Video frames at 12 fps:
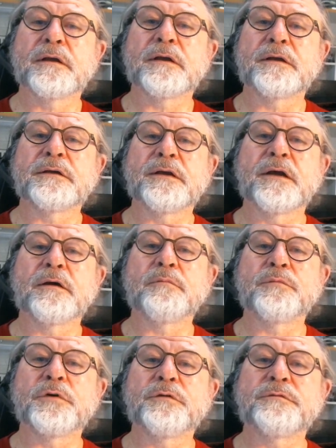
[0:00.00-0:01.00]
and now
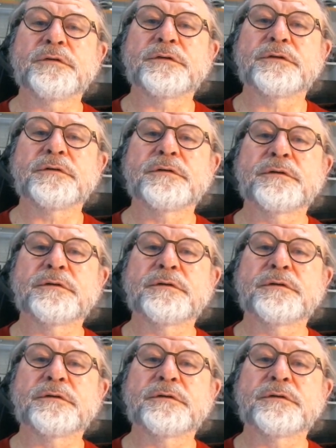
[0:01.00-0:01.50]
move it